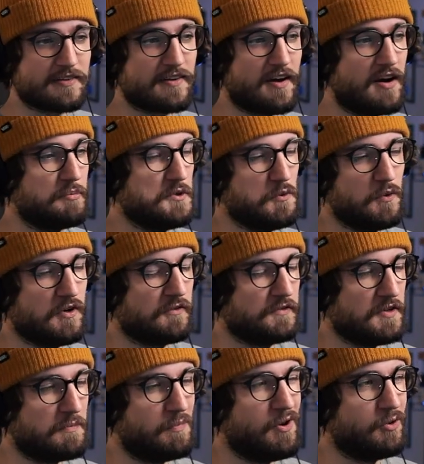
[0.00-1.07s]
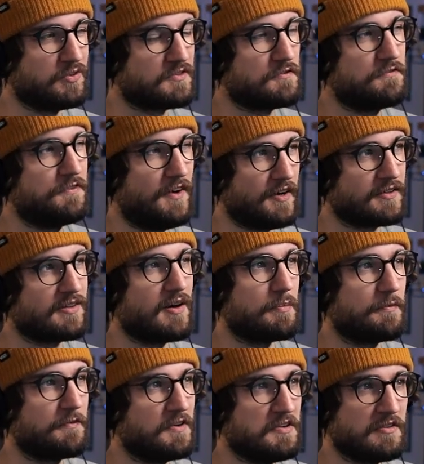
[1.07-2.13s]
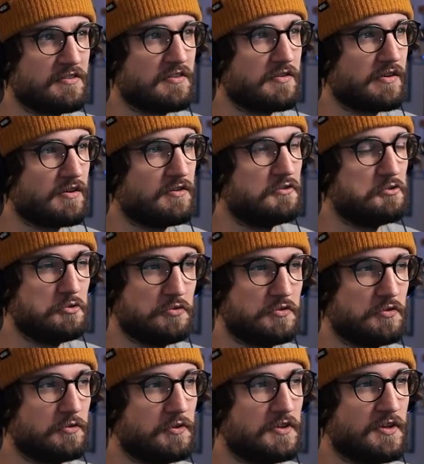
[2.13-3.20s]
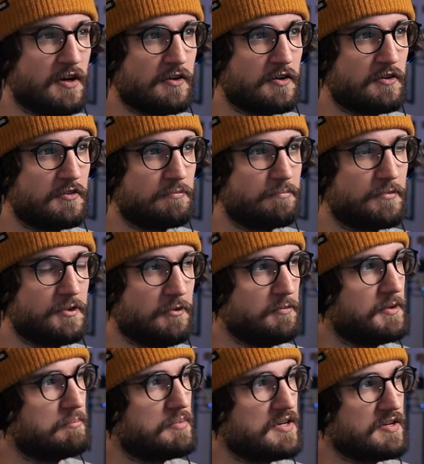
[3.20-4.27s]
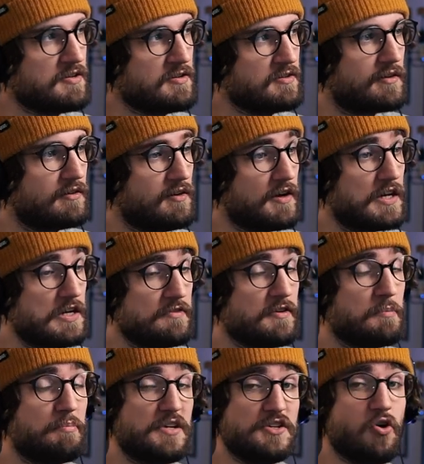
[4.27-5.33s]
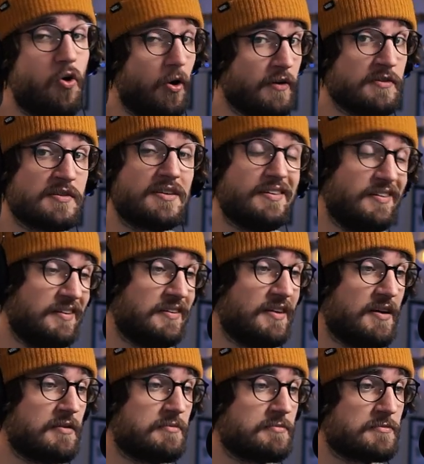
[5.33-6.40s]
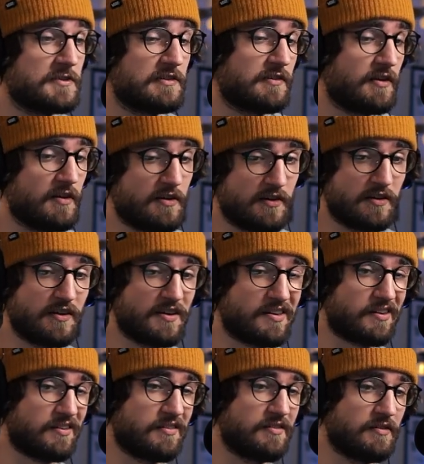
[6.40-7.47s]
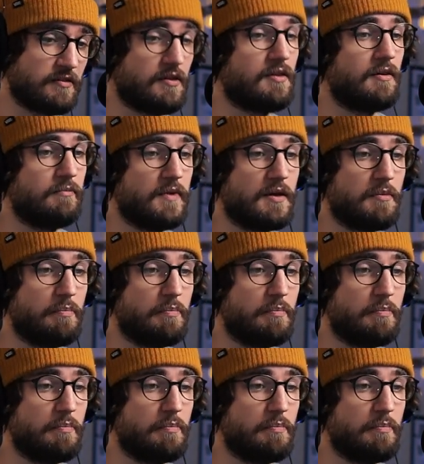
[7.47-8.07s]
gotta be one of the most fucked up things you can do to another human being. Like even beyond killing them, just gonna... I'm,